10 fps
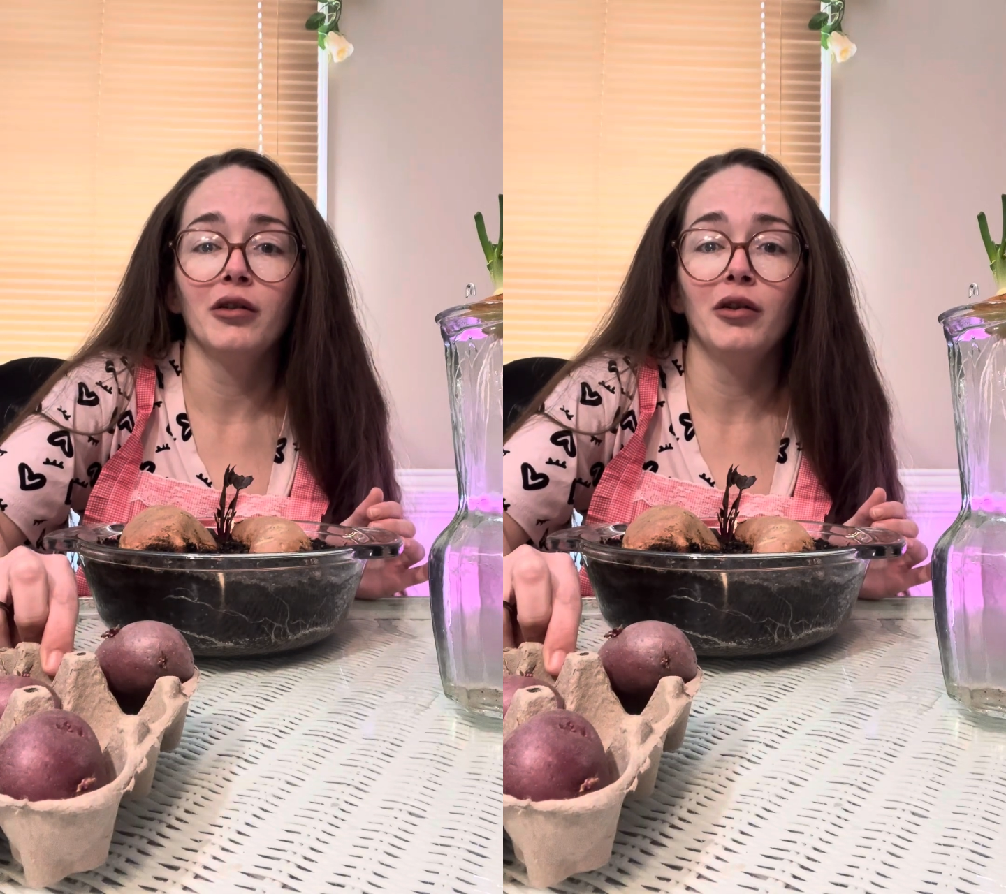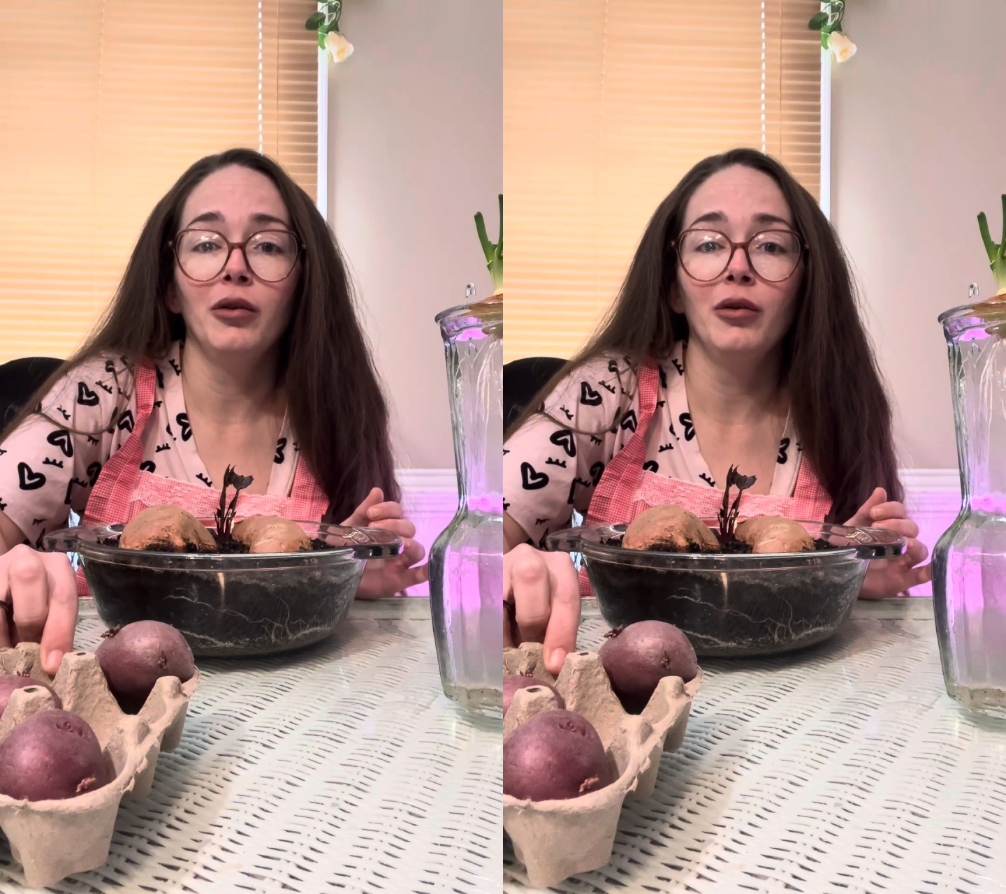
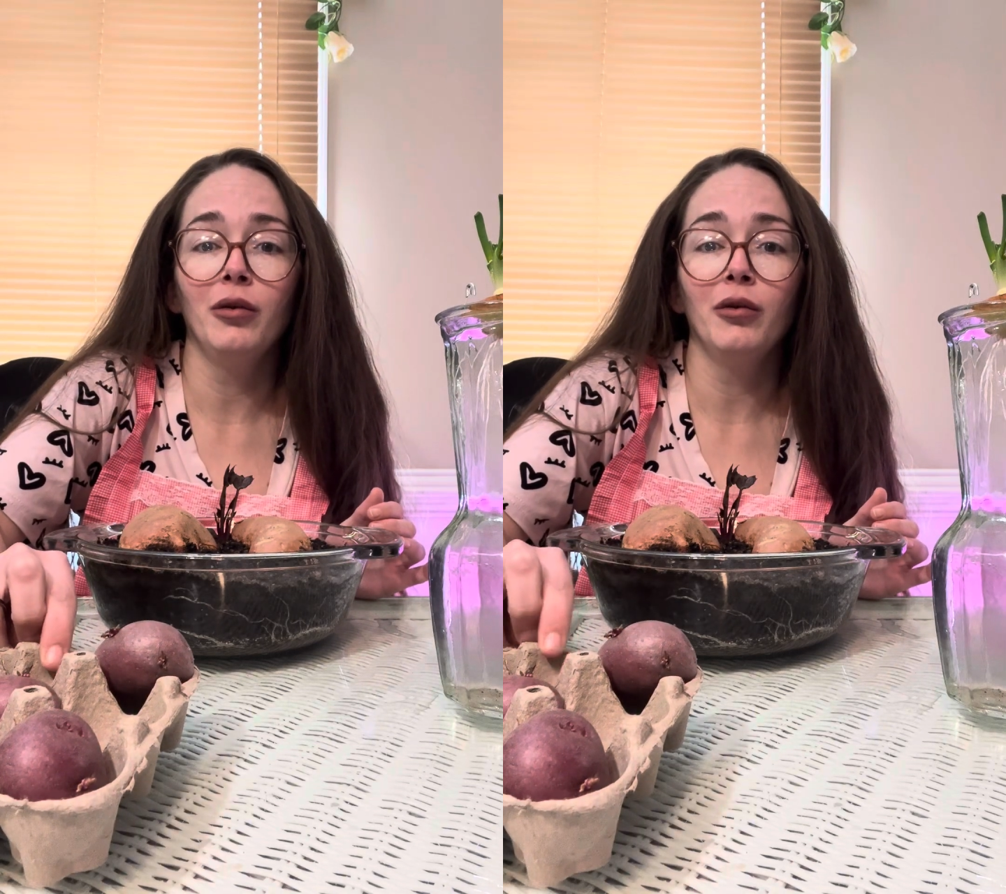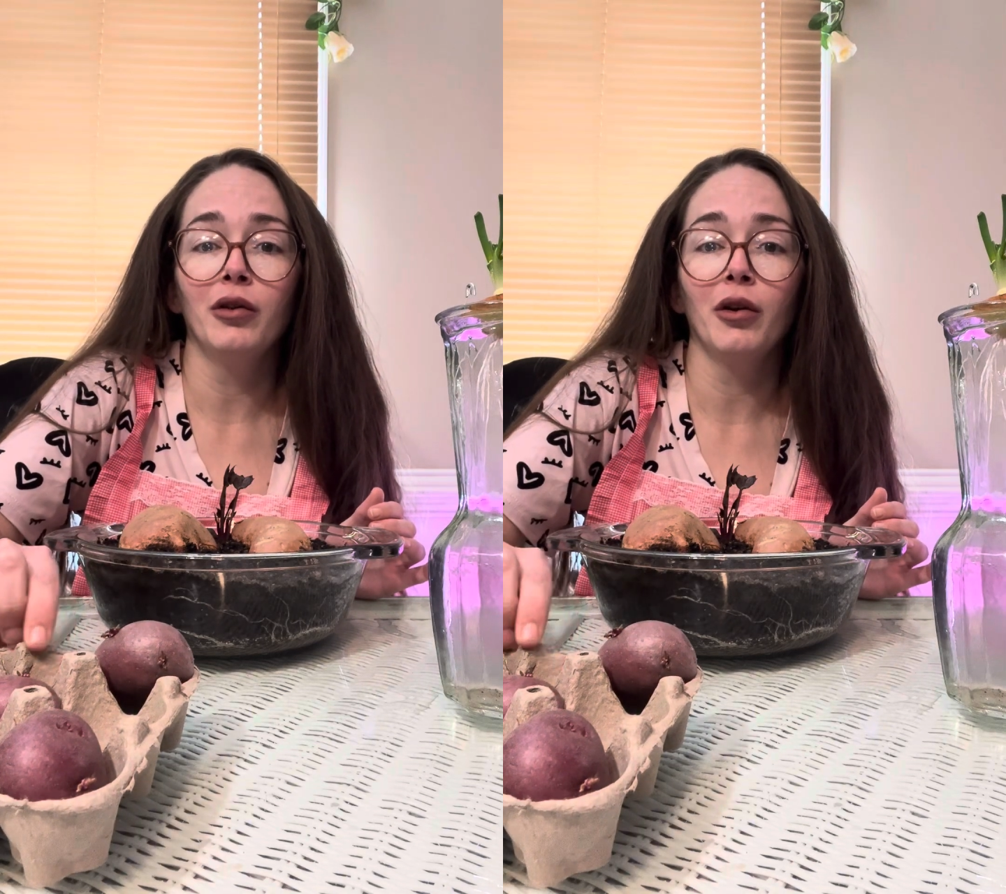
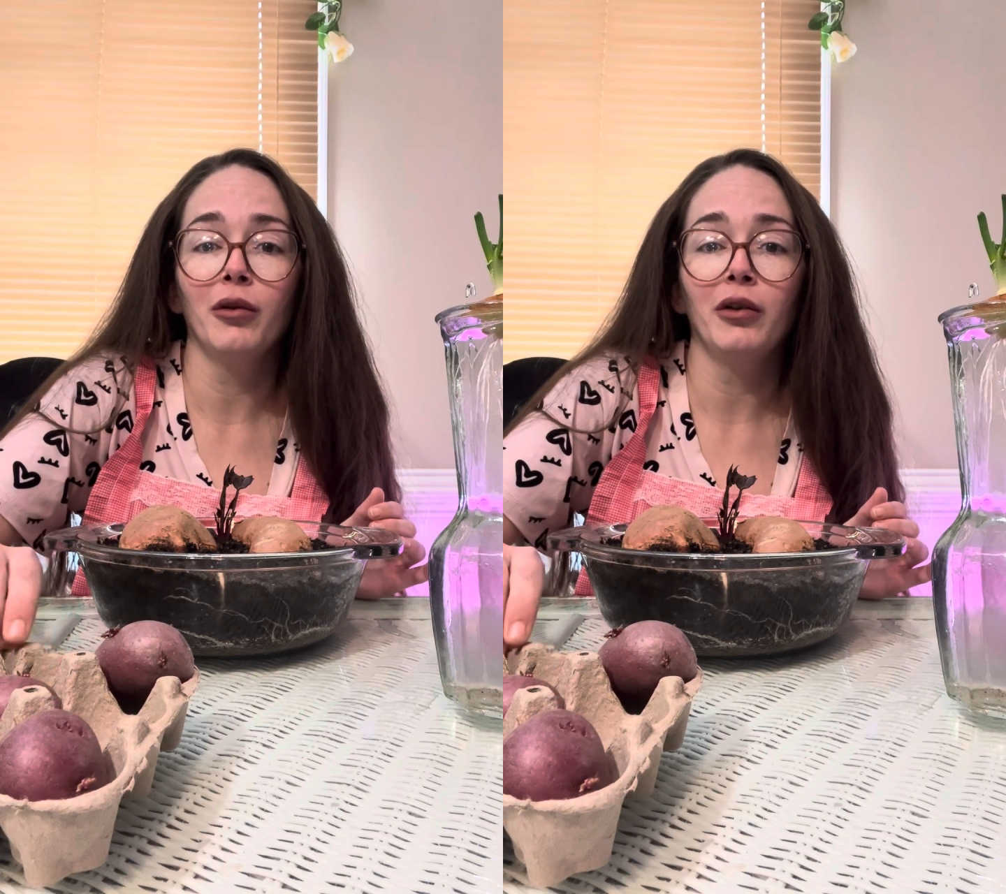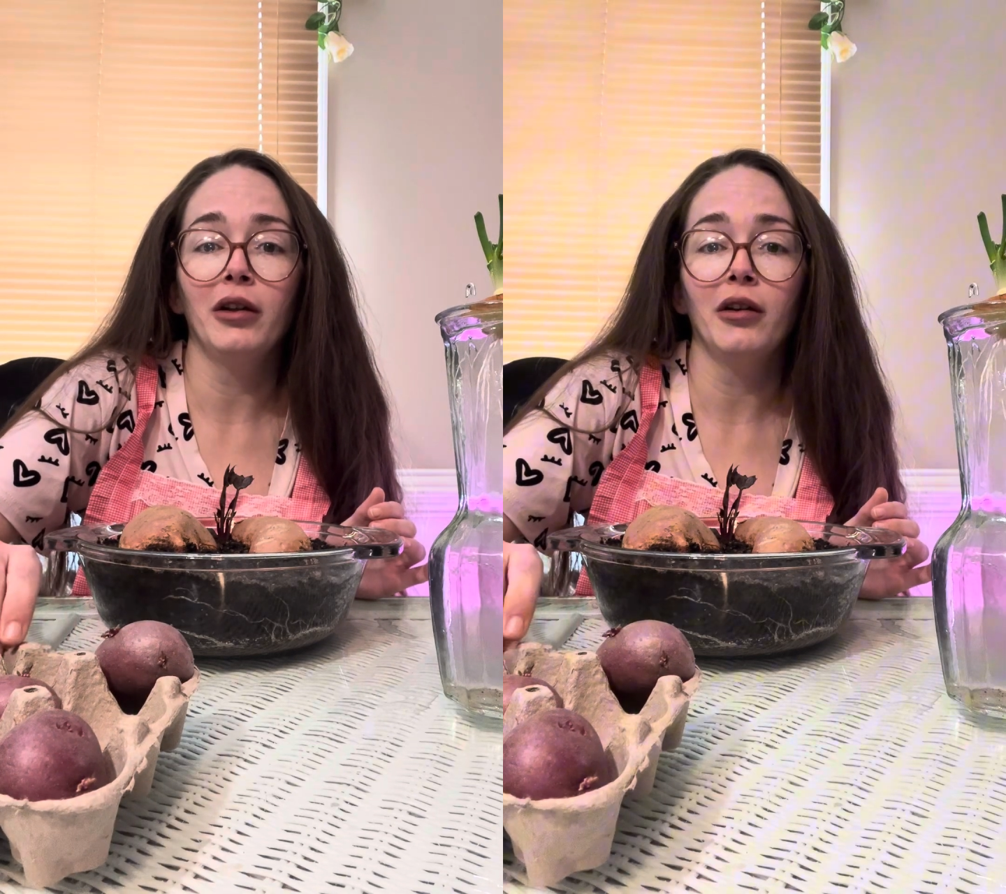Two
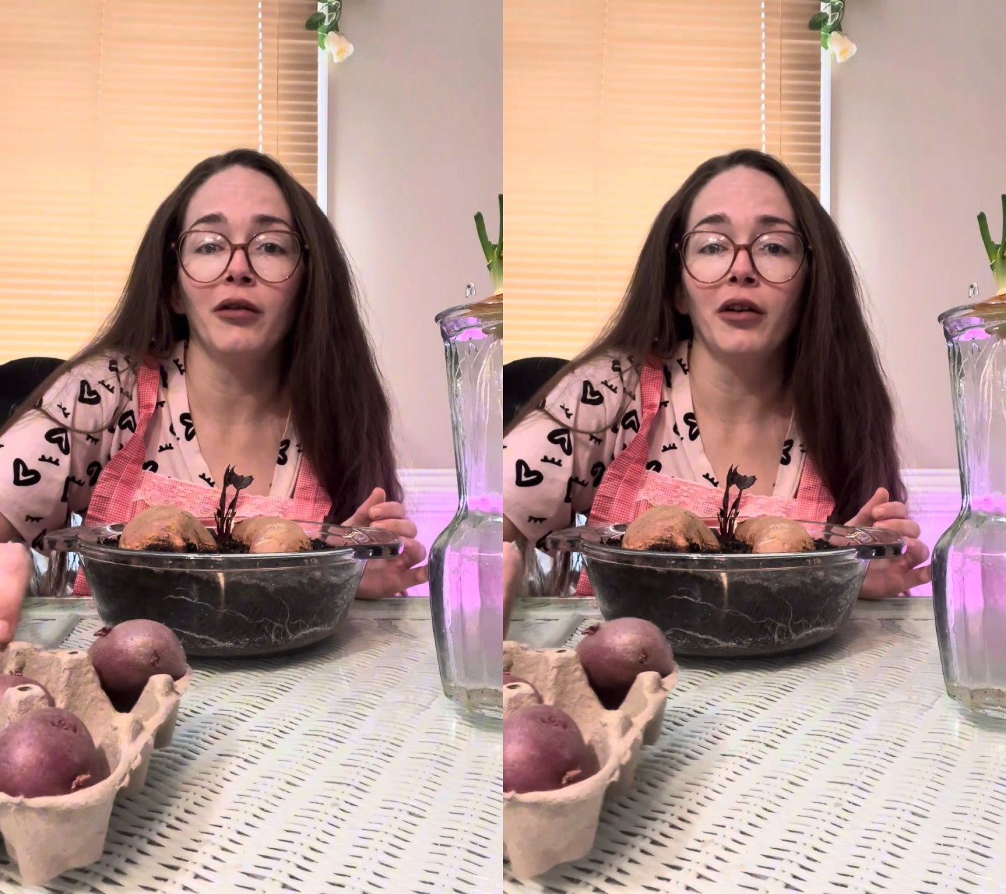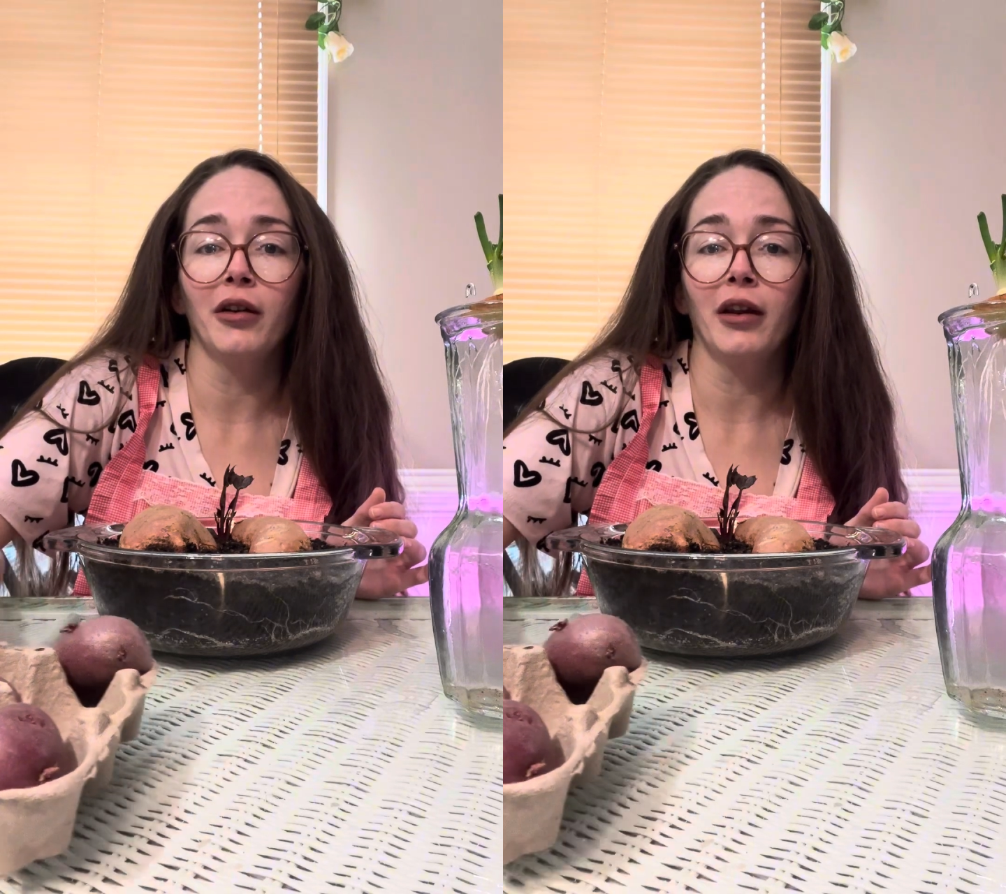totally different